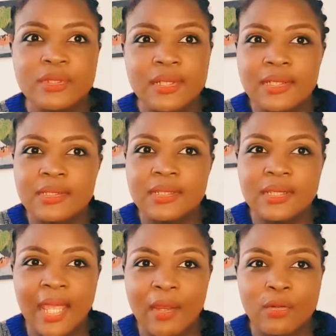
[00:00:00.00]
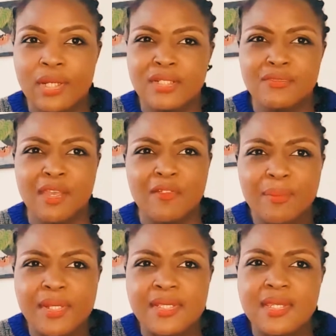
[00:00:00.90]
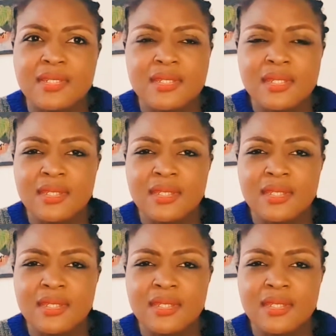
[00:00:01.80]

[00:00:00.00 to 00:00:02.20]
99% or 95%